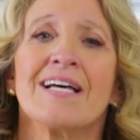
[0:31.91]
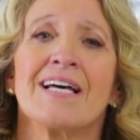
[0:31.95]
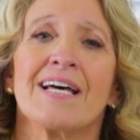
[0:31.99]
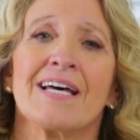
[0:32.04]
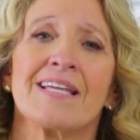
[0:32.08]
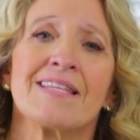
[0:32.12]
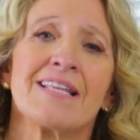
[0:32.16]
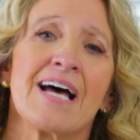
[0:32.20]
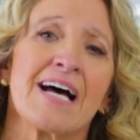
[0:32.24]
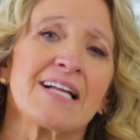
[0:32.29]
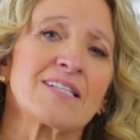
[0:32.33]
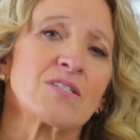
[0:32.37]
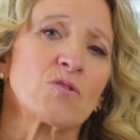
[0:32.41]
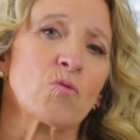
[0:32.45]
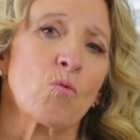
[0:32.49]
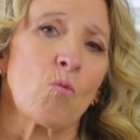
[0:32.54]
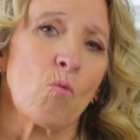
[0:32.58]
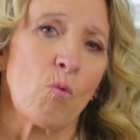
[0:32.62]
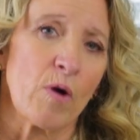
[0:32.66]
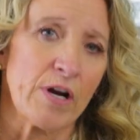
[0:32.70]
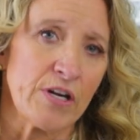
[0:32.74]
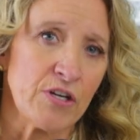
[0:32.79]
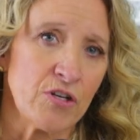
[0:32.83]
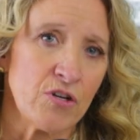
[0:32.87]
And that's
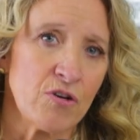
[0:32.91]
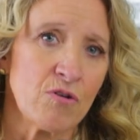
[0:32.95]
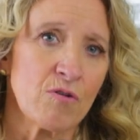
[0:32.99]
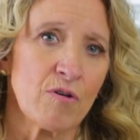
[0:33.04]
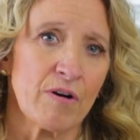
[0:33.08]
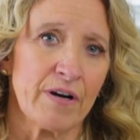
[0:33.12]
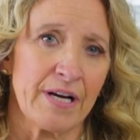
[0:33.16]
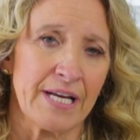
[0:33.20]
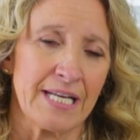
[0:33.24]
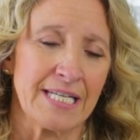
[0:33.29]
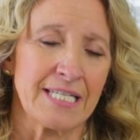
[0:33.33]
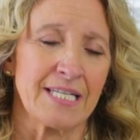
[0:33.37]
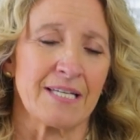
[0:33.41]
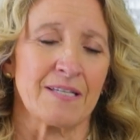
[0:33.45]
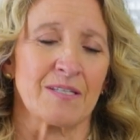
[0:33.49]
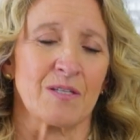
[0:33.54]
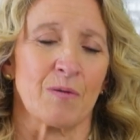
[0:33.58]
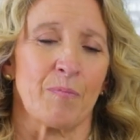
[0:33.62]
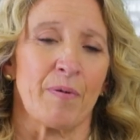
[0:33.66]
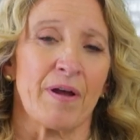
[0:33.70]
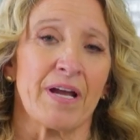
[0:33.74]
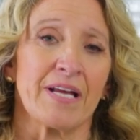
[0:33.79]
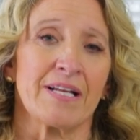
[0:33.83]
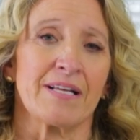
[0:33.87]
when you are
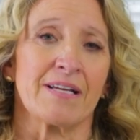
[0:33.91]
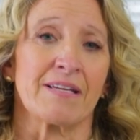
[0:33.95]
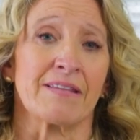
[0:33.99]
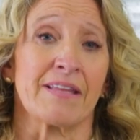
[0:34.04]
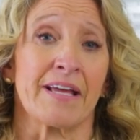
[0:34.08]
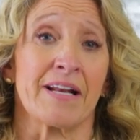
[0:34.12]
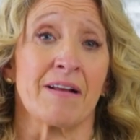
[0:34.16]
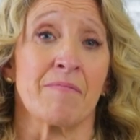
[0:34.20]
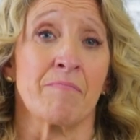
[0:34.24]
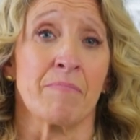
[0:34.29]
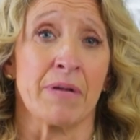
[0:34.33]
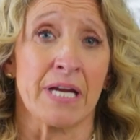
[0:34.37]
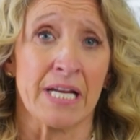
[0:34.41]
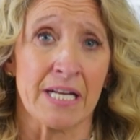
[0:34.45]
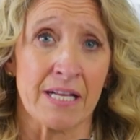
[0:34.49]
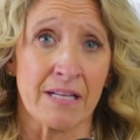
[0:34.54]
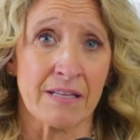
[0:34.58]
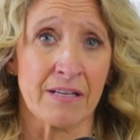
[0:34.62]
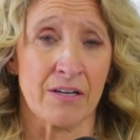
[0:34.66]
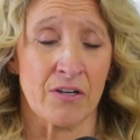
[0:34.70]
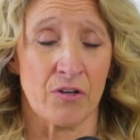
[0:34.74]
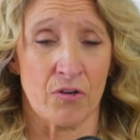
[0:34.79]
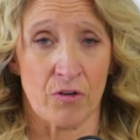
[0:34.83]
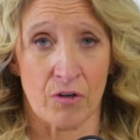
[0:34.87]
anticipating that a
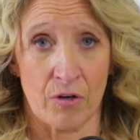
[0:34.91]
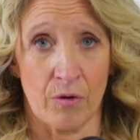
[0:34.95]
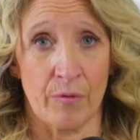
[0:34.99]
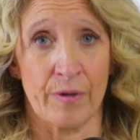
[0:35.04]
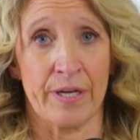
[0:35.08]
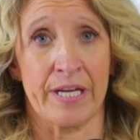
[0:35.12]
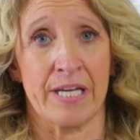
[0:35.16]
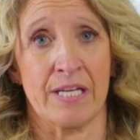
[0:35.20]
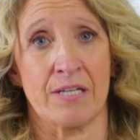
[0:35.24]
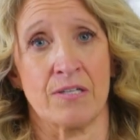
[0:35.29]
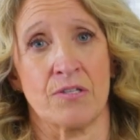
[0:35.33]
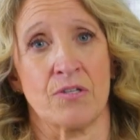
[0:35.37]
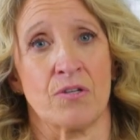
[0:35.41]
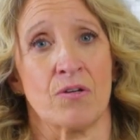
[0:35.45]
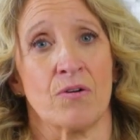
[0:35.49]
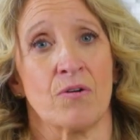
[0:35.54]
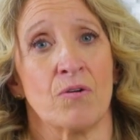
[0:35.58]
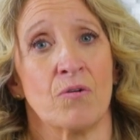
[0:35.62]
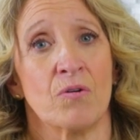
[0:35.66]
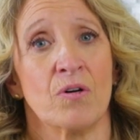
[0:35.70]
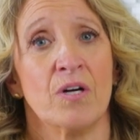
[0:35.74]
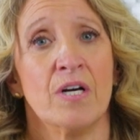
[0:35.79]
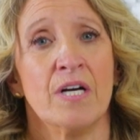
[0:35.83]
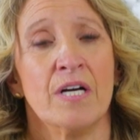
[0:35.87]
meeting that you're going
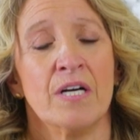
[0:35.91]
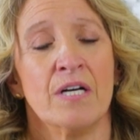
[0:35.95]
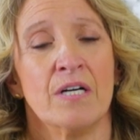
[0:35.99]
into